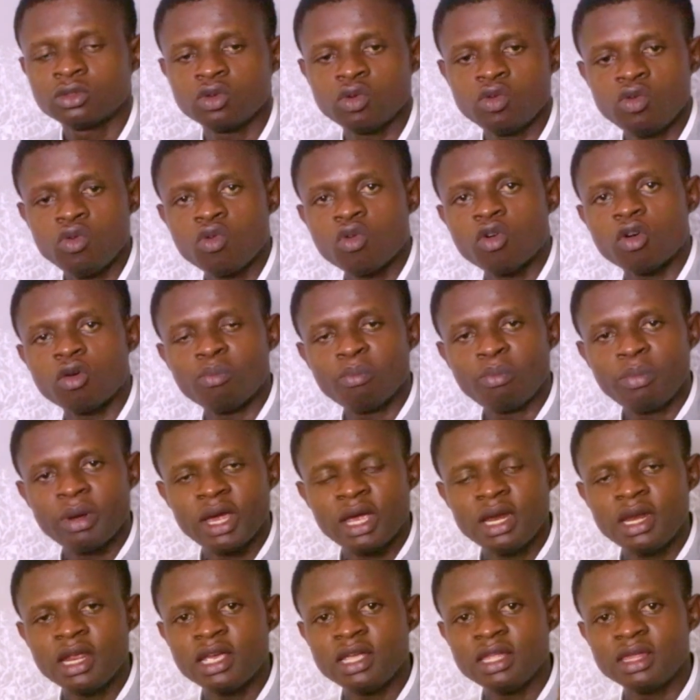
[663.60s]
So you
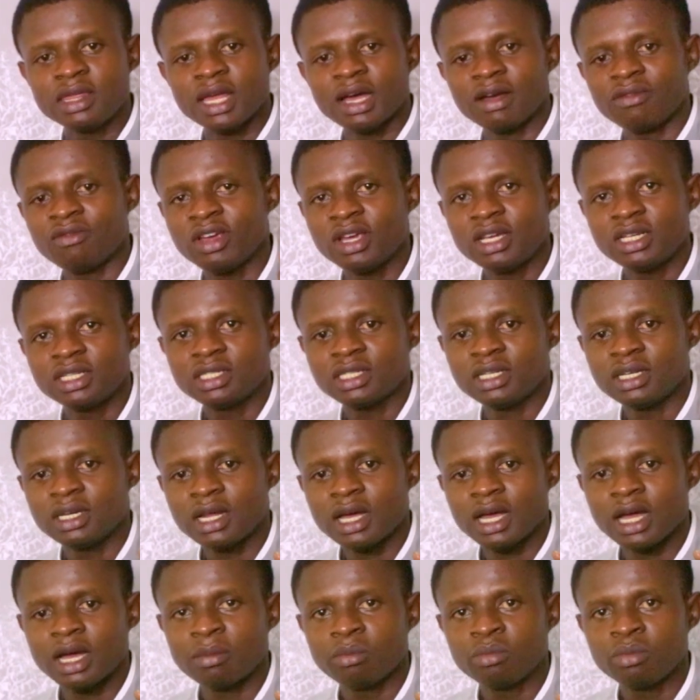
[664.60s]
compare the
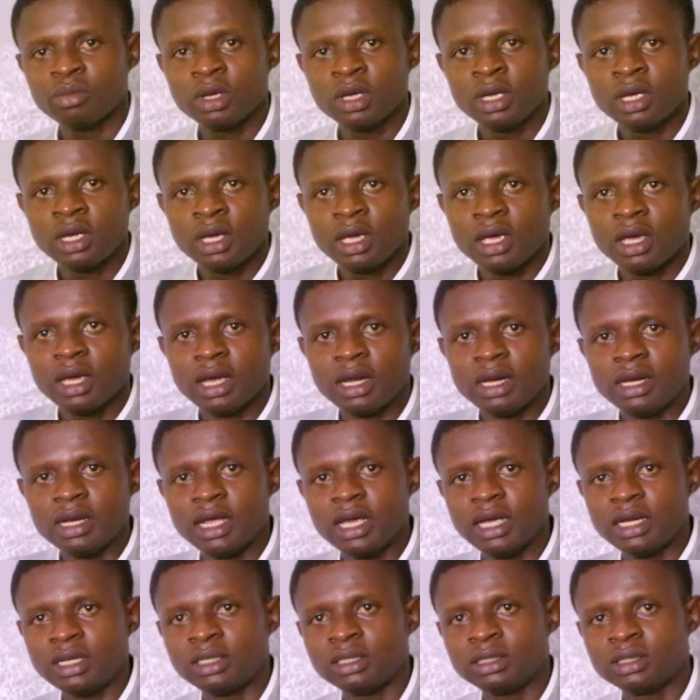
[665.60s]
intervention arm
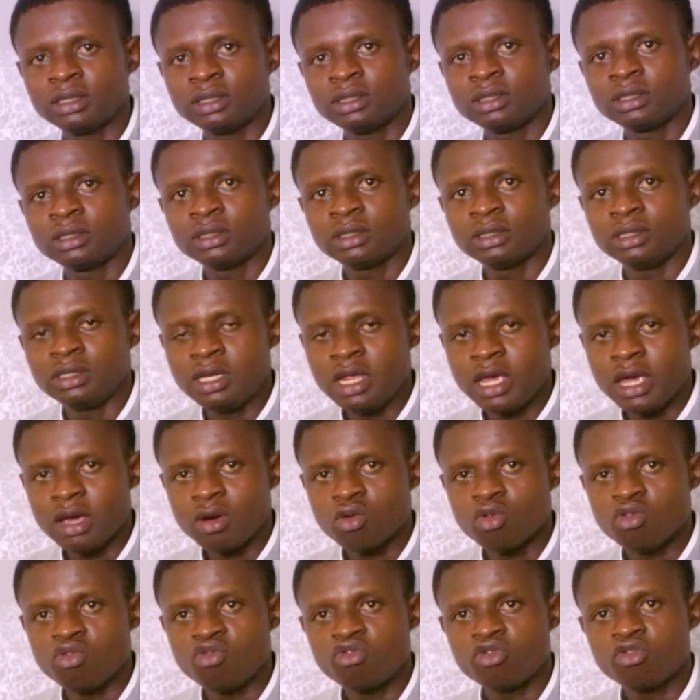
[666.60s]
and then
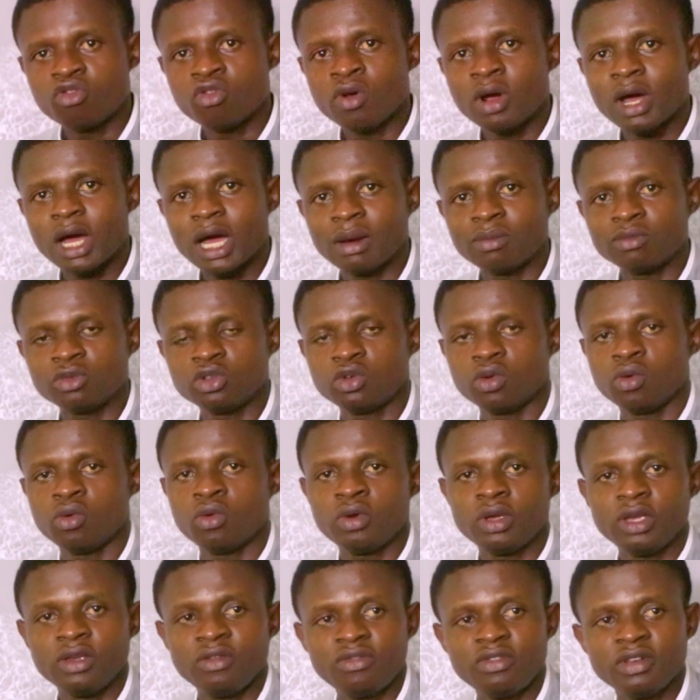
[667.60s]
the control arm.
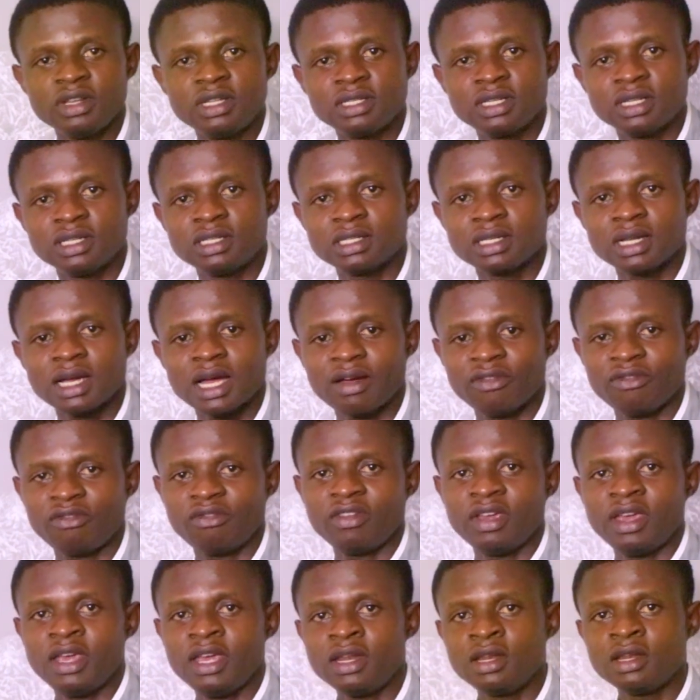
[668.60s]
So if it is
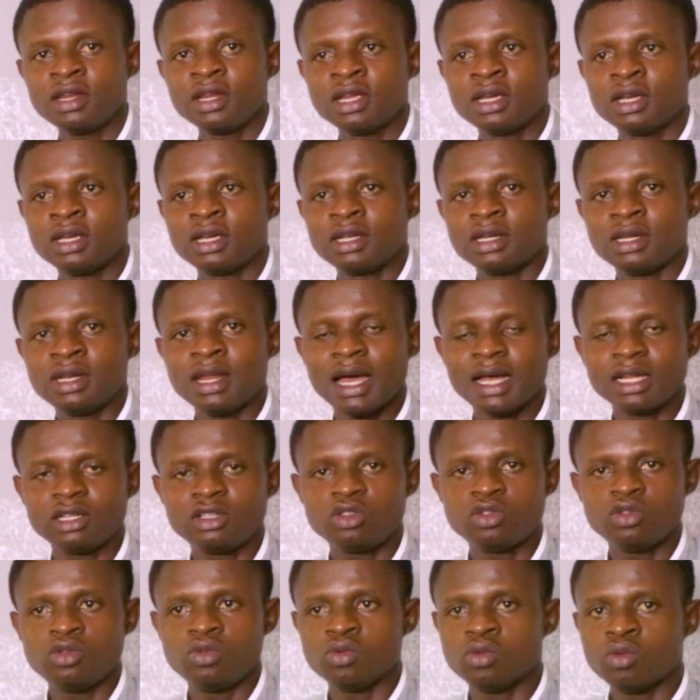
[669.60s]
caffeine
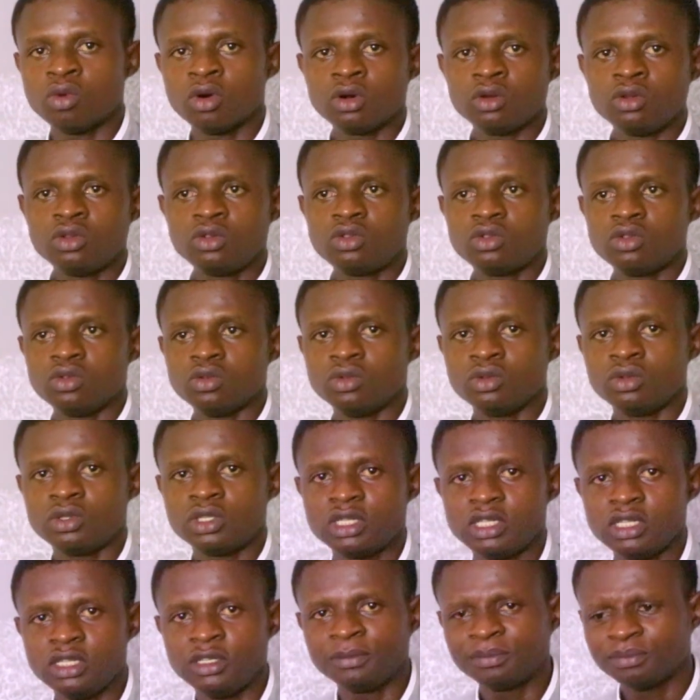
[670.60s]
that you want to
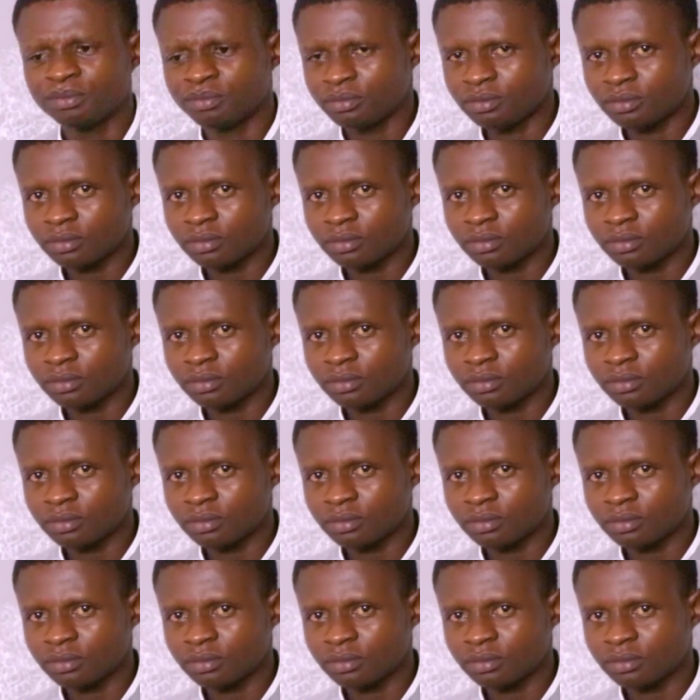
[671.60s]
see,